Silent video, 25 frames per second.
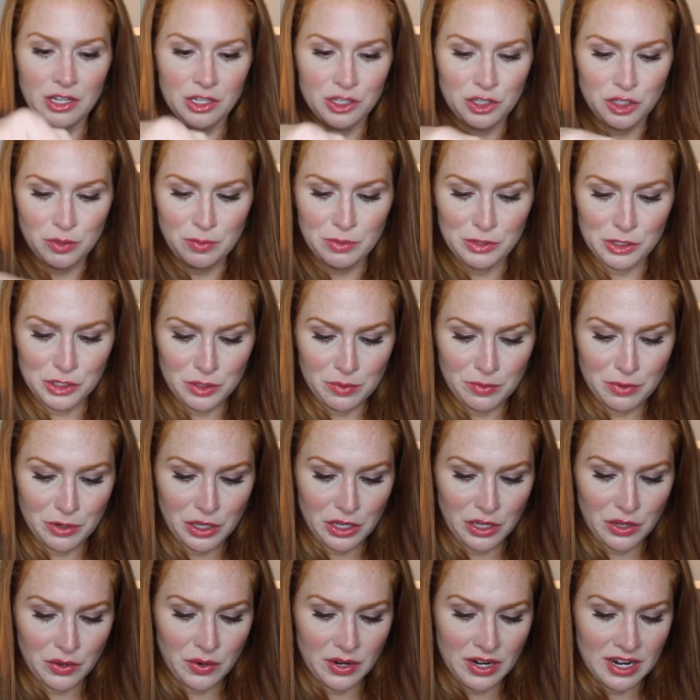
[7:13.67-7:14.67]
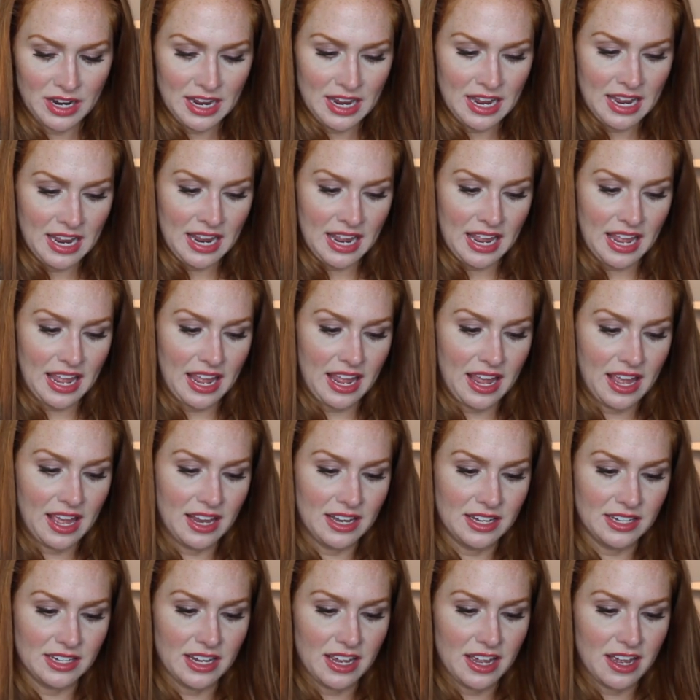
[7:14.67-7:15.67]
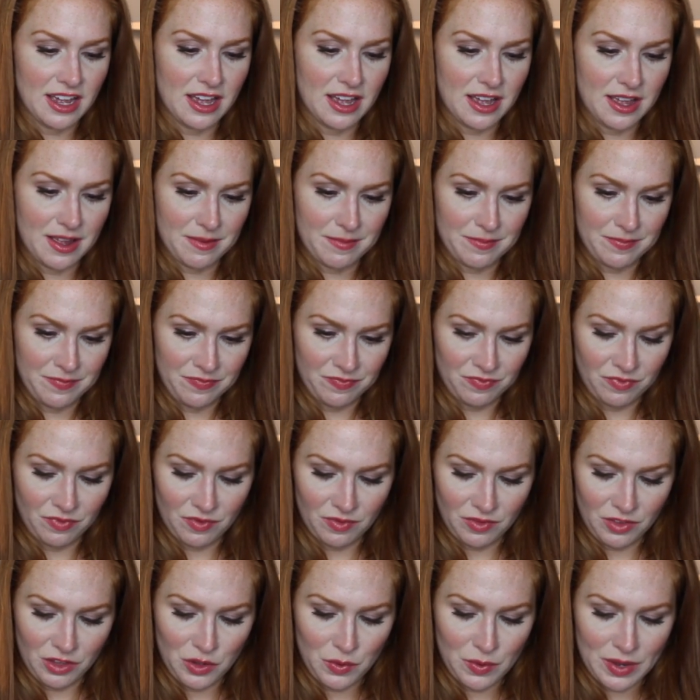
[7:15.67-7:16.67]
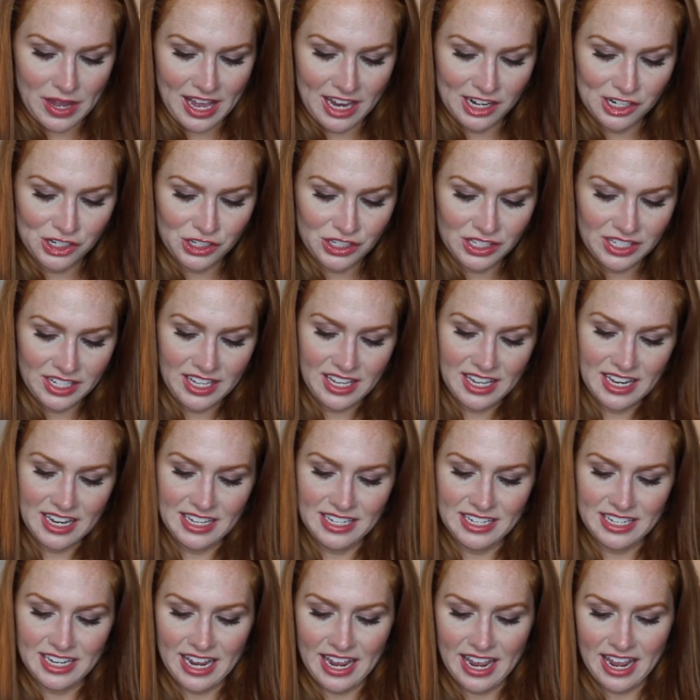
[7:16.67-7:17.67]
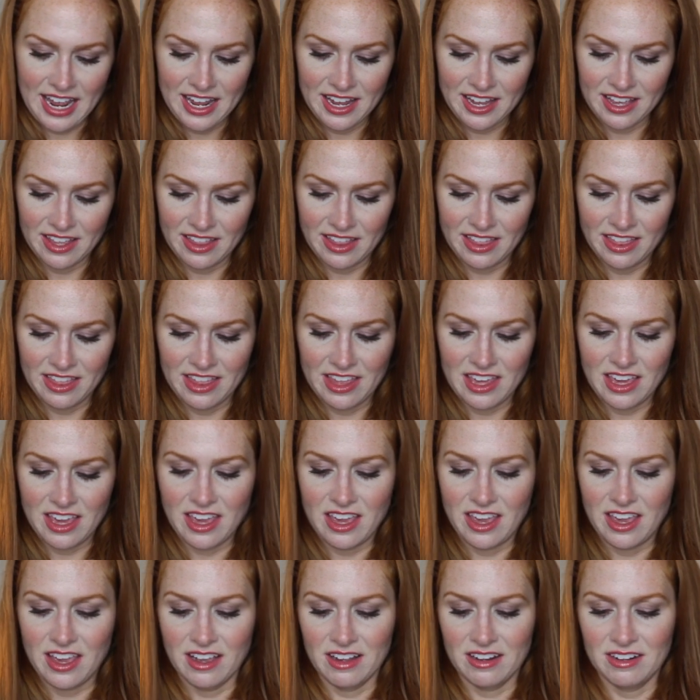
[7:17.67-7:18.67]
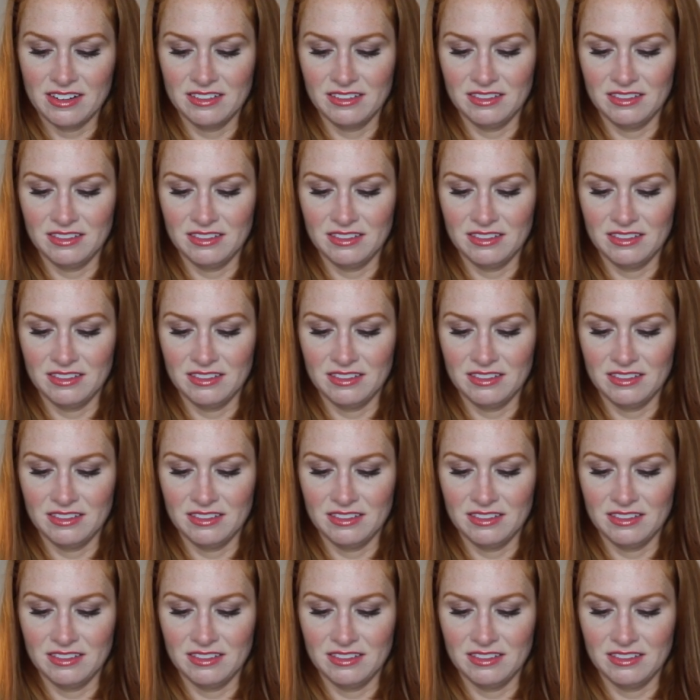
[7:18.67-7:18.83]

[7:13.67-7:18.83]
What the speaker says: Super, super cute. And you actually can take the